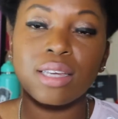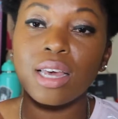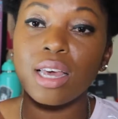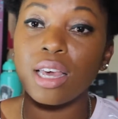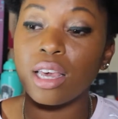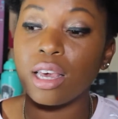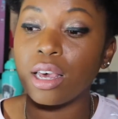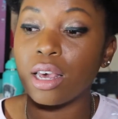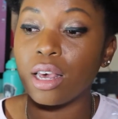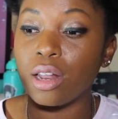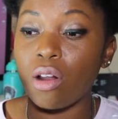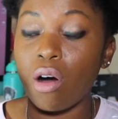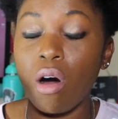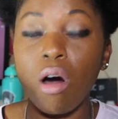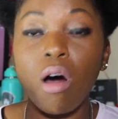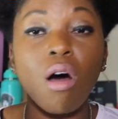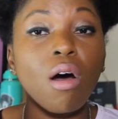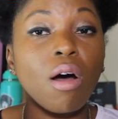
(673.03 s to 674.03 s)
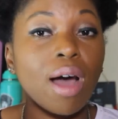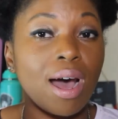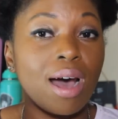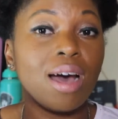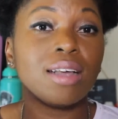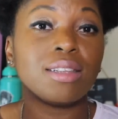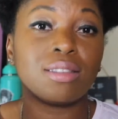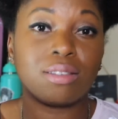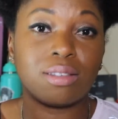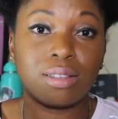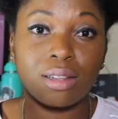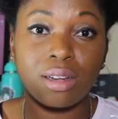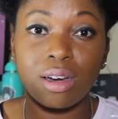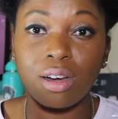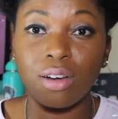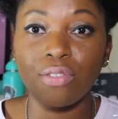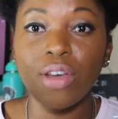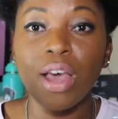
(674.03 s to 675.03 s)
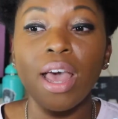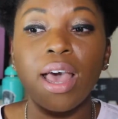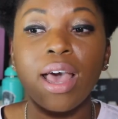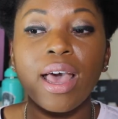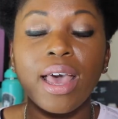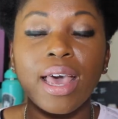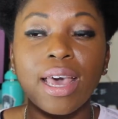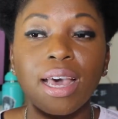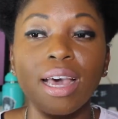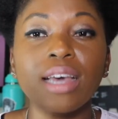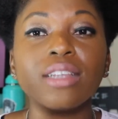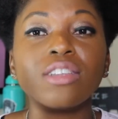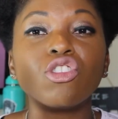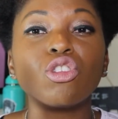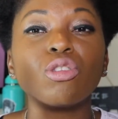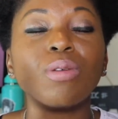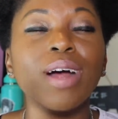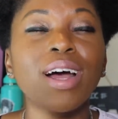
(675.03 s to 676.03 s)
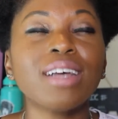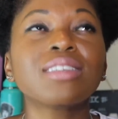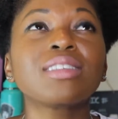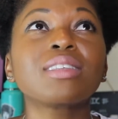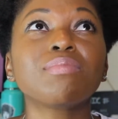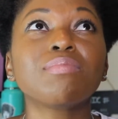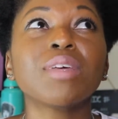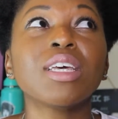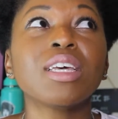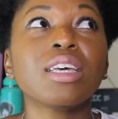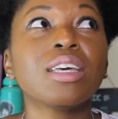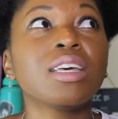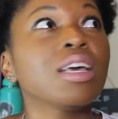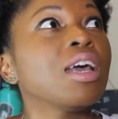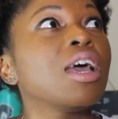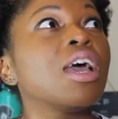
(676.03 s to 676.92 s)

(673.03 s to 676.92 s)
and all kinds of stuff, and trust me,